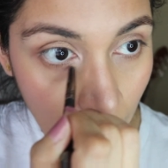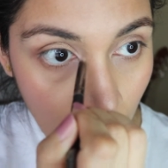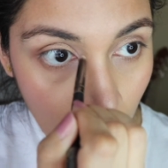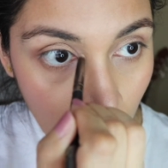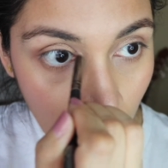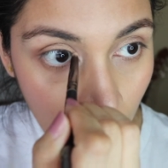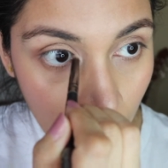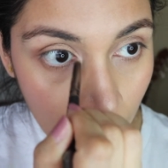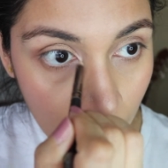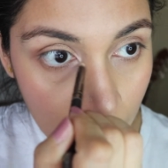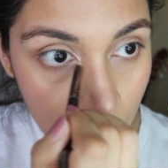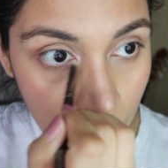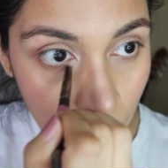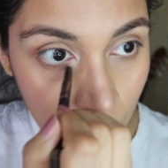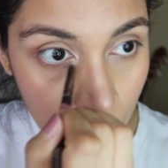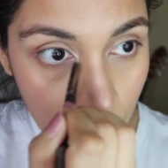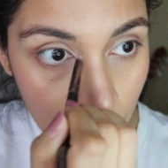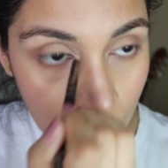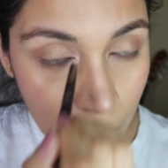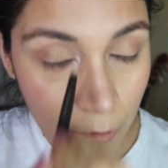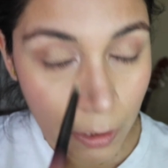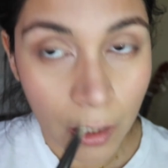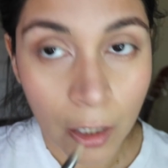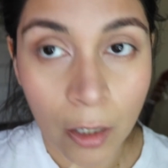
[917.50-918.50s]
And this will
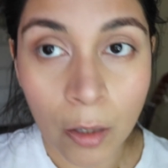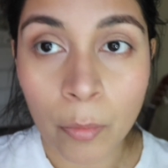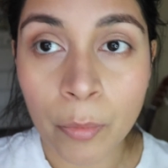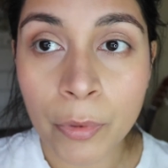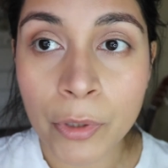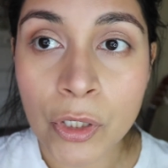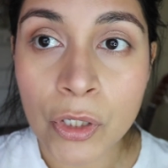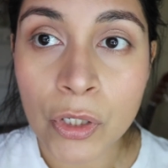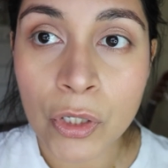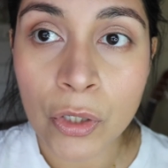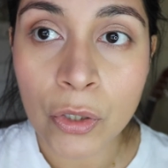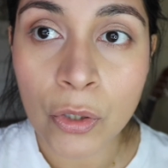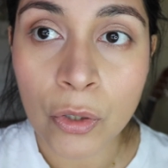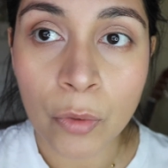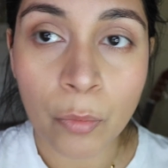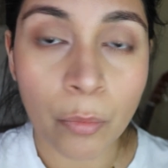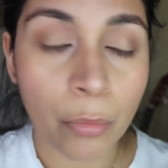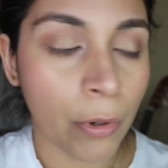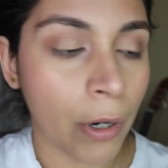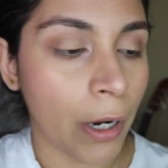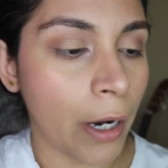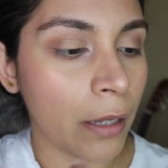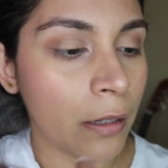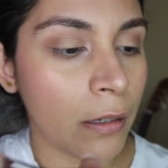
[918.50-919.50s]
just help to
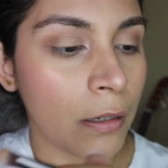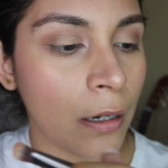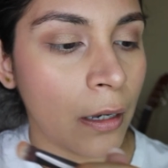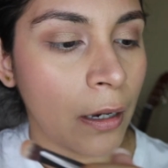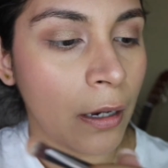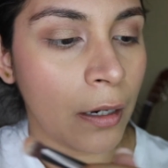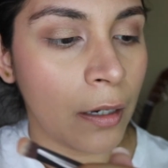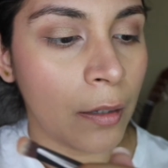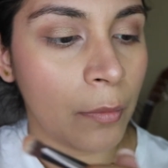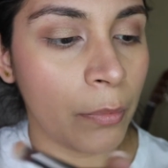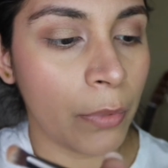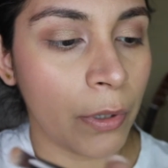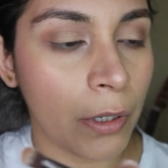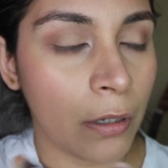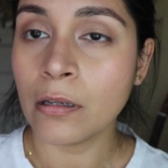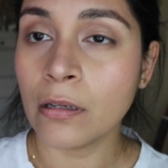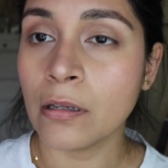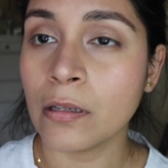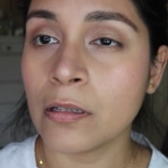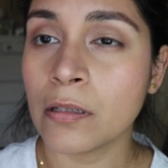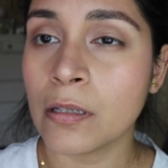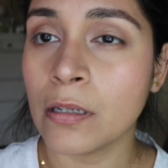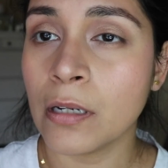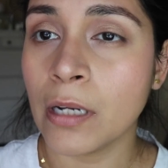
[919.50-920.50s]
brighten up.
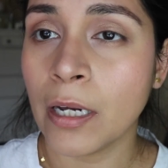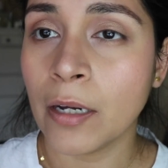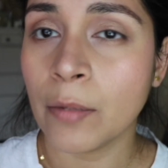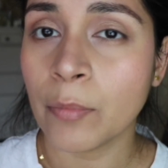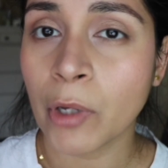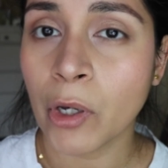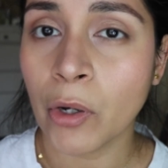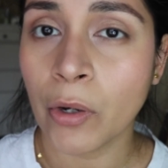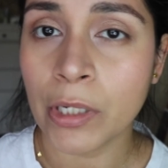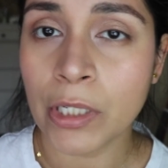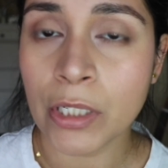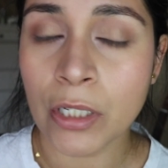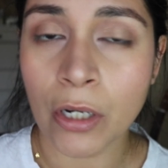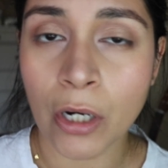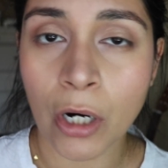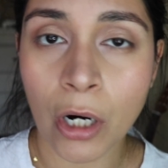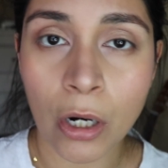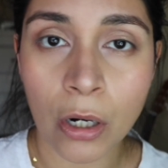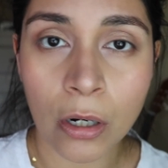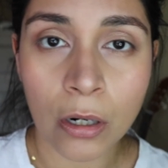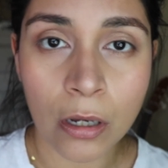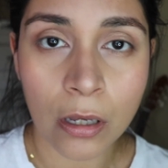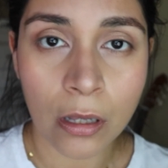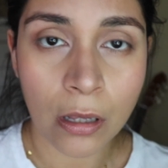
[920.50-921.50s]
So now I'm going to
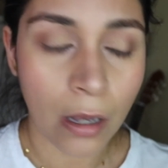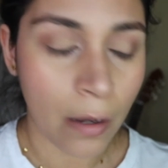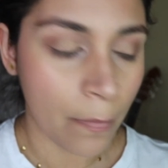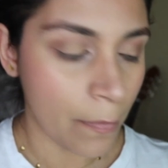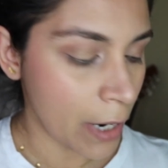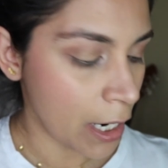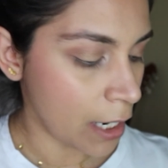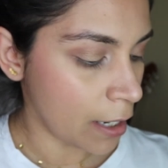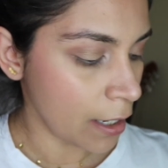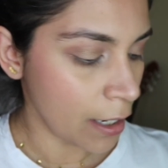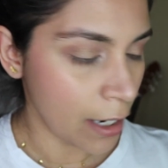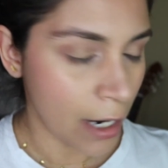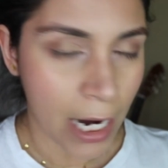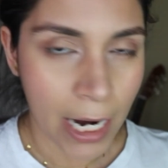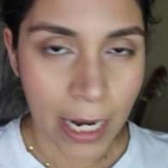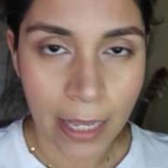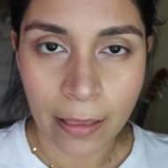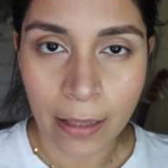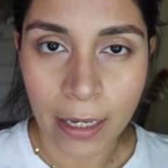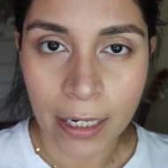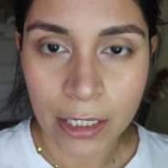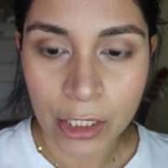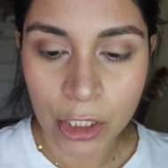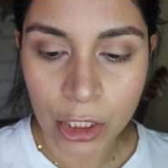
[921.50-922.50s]
curl my
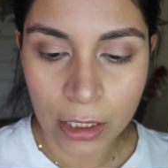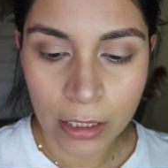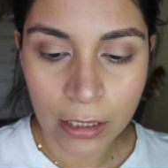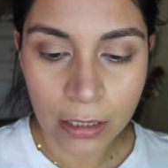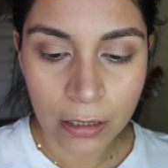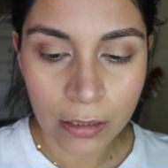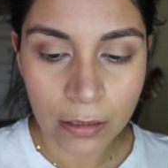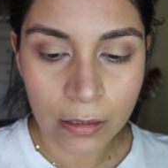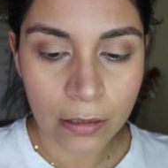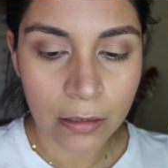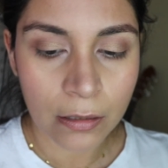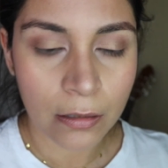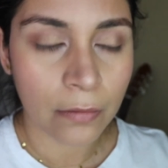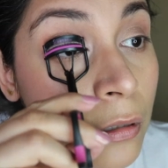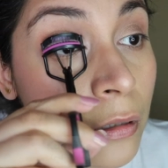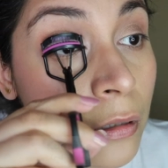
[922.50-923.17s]
eyelashes.